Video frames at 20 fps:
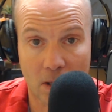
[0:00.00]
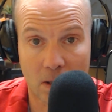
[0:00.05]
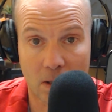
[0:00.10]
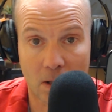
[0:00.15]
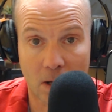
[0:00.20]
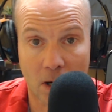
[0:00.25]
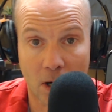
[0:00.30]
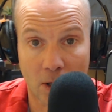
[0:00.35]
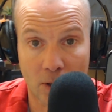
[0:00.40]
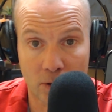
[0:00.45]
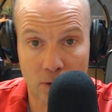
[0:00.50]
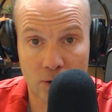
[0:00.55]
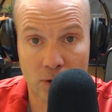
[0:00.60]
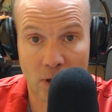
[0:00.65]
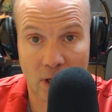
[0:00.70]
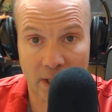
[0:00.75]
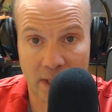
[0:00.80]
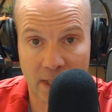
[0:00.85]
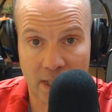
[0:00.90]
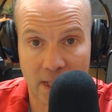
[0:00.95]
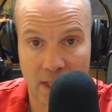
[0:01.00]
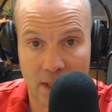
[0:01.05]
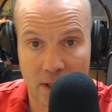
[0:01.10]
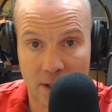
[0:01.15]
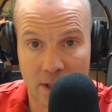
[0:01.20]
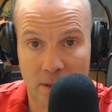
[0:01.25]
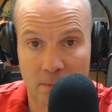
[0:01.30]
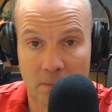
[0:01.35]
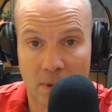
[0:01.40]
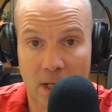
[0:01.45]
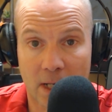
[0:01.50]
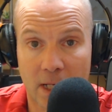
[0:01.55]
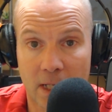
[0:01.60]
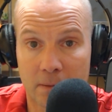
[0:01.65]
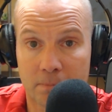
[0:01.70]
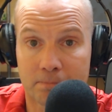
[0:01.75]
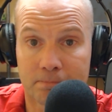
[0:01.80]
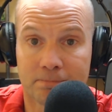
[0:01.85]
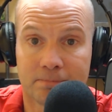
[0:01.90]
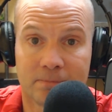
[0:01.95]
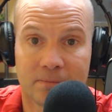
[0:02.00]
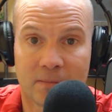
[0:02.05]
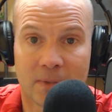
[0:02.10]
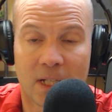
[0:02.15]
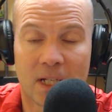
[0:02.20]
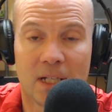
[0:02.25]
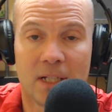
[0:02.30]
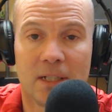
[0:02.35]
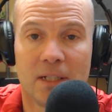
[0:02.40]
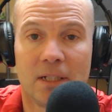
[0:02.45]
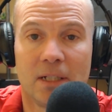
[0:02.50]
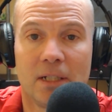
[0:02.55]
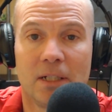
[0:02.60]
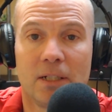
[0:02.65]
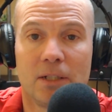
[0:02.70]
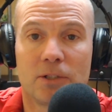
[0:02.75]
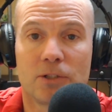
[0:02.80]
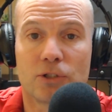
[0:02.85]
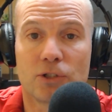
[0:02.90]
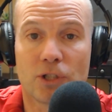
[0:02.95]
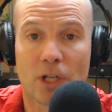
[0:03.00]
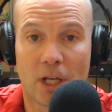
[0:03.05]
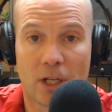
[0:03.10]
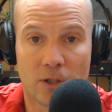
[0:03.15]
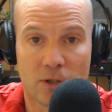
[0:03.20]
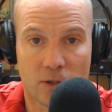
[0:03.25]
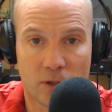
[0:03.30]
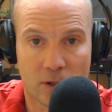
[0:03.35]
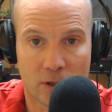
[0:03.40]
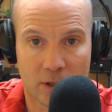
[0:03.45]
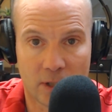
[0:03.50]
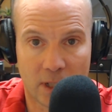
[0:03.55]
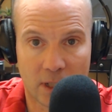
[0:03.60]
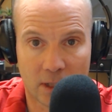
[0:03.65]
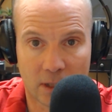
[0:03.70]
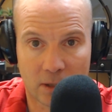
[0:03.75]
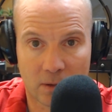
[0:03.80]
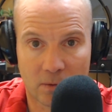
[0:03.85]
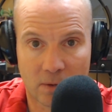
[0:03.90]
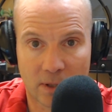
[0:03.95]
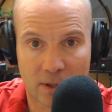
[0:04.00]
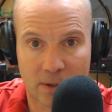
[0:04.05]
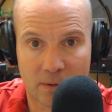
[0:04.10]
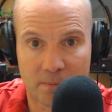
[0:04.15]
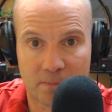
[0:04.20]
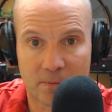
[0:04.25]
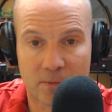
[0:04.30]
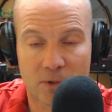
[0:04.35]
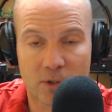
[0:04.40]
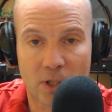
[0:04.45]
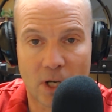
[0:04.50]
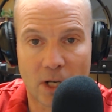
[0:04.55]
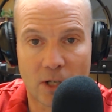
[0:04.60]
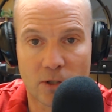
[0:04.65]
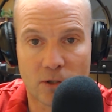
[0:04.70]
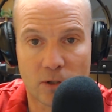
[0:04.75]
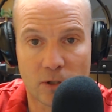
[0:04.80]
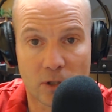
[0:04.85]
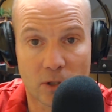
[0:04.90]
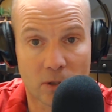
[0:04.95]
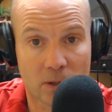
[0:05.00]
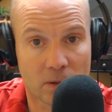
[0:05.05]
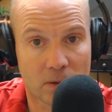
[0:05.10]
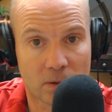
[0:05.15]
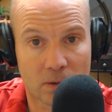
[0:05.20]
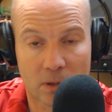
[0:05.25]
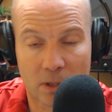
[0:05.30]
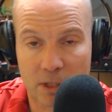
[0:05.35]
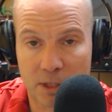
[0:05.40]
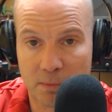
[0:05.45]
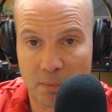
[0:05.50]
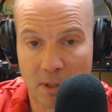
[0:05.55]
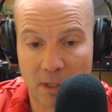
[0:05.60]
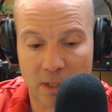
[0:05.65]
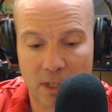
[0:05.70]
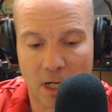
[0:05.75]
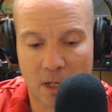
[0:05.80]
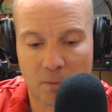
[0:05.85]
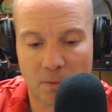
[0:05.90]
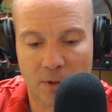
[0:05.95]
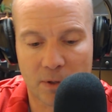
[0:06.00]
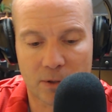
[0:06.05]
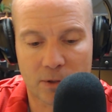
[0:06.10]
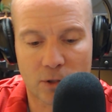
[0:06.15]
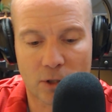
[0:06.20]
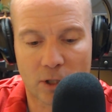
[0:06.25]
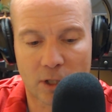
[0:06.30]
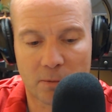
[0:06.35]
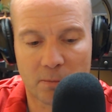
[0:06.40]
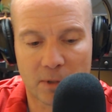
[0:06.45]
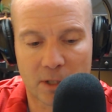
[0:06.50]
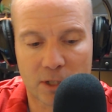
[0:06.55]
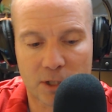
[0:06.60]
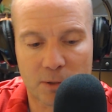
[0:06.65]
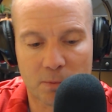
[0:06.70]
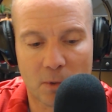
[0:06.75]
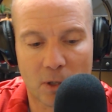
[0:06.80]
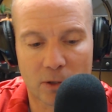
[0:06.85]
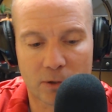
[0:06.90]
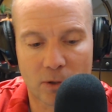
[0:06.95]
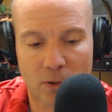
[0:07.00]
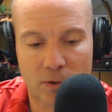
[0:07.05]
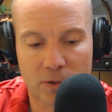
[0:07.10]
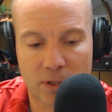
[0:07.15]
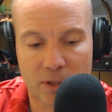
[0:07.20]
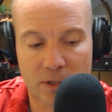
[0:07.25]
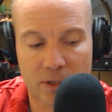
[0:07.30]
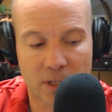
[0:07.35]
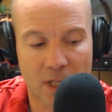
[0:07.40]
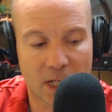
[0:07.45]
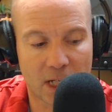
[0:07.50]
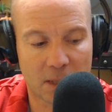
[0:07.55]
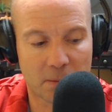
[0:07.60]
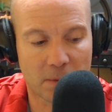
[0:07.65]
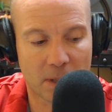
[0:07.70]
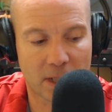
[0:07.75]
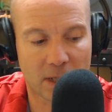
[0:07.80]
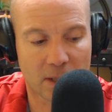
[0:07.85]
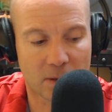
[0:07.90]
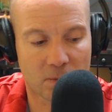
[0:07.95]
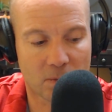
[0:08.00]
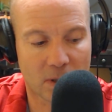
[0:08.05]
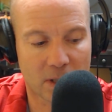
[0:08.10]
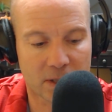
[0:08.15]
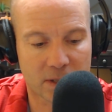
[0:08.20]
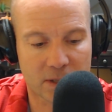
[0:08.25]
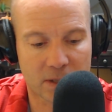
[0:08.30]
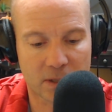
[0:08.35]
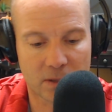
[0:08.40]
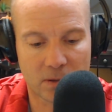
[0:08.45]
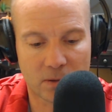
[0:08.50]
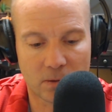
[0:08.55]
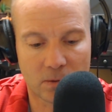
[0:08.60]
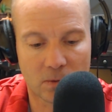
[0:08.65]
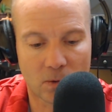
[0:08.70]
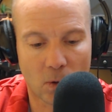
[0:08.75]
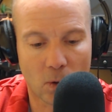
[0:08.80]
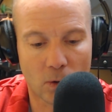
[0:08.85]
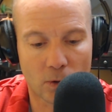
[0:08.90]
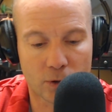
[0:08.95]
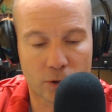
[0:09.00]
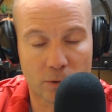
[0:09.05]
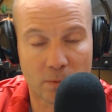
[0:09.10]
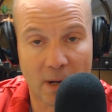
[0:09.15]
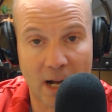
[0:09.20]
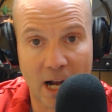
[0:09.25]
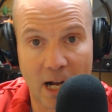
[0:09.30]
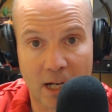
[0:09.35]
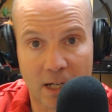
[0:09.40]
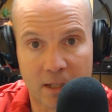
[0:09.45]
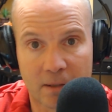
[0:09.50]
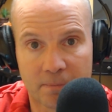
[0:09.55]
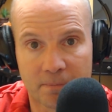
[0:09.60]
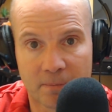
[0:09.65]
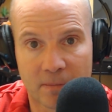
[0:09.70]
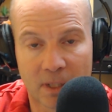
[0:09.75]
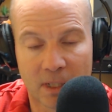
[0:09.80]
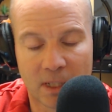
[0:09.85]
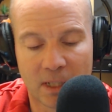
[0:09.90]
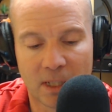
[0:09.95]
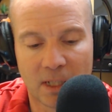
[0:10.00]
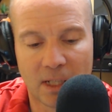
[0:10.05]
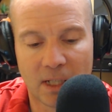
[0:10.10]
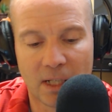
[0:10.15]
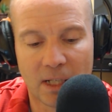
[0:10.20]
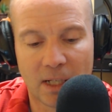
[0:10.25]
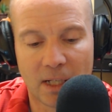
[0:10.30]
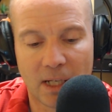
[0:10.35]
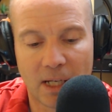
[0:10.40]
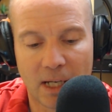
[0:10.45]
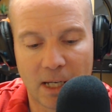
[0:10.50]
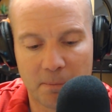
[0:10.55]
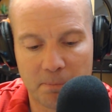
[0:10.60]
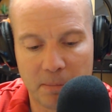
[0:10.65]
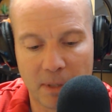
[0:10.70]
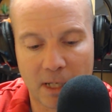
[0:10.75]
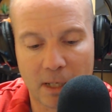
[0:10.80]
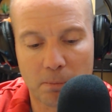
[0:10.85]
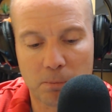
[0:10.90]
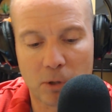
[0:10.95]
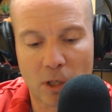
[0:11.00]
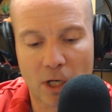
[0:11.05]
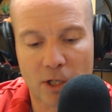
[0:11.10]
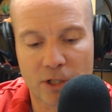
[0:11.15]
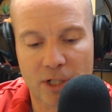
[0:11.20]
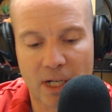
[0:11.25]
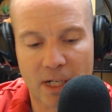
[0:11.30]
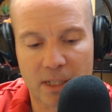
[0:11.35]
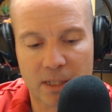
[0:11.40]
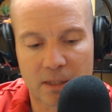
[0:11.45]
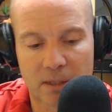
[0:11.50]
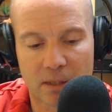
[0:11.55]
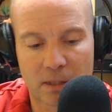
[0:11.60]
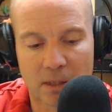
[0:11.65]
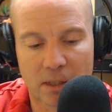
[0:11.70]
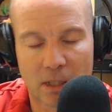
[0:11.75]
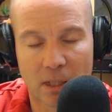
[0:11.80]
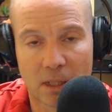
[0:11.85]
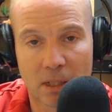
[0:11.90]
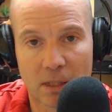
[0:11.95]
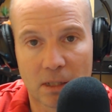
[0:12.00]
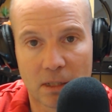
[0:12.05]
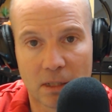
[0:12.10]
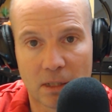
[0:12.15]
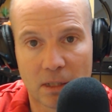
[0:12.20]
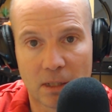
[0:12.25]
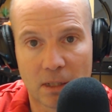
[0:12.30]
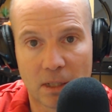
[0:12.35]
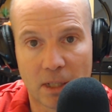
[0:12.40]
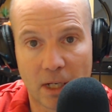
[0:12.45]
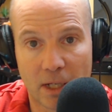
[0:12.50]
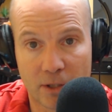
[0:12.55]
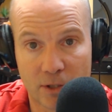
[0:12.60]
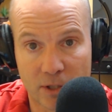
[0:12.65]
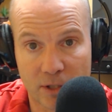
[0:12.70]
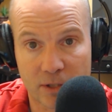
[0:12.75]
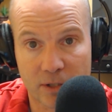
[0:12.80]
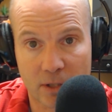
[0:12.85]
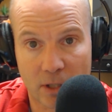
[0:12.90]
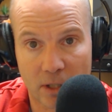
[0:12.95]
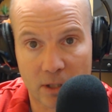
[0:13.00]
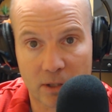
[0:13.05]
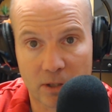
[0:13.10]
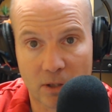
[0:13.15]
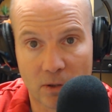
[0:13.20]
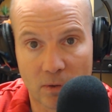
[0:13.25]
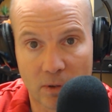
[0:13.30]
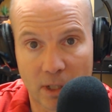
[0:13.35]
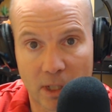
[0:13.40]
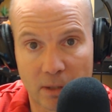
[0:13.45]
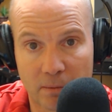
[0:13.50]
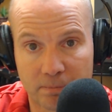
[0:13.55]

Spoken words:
Are you trying to get out of the bucket? Change who you're dealing with. Change who you're spend time with. Turn them into small doses. Anybody that wants to hold you back. Pick a project and just start doing it.